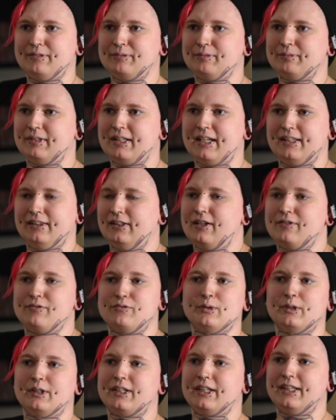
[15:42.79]
I love
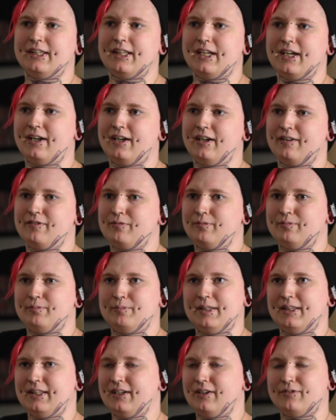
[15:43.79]
working there. I've
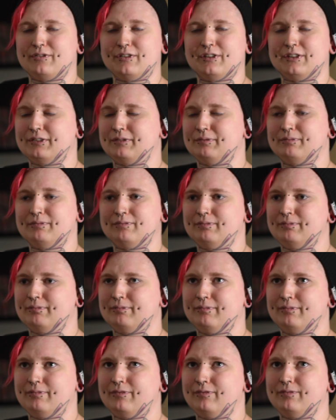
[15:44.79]
been there for
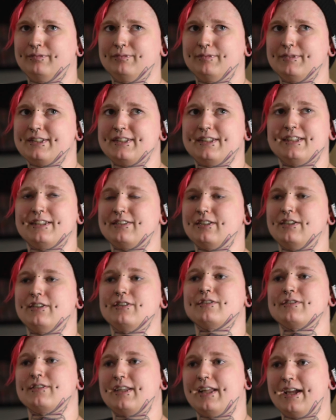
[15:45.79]
6
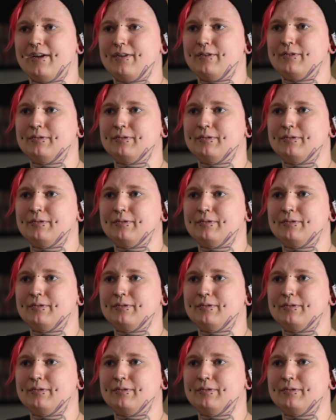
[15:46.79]
years now.